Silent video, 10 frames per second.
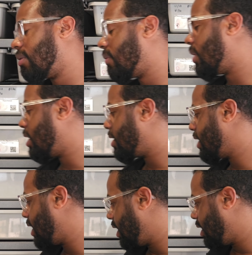What are
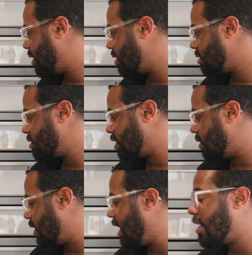they?
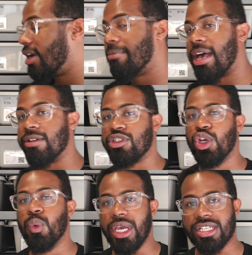So here in about
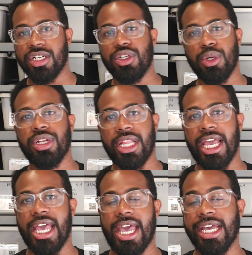2 weeks, they're due to
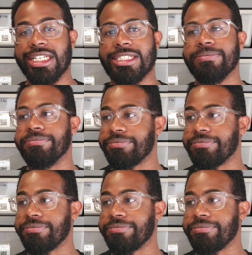lay eggs.